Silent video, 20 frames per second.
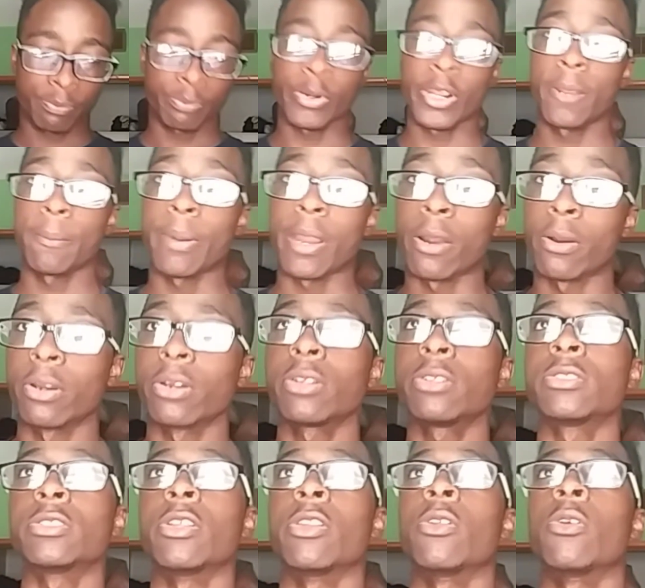brain power
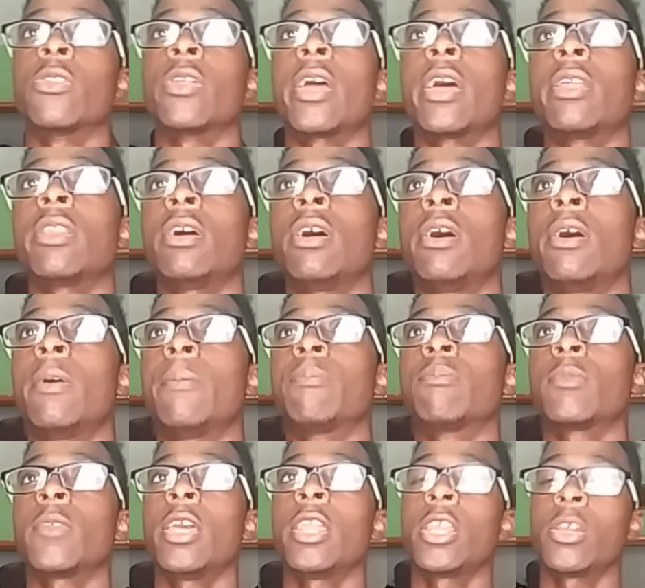to do that.
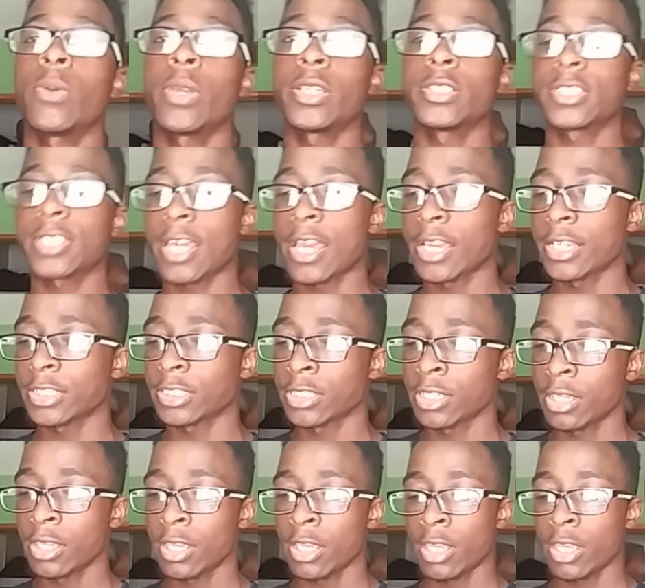Anyways, guys.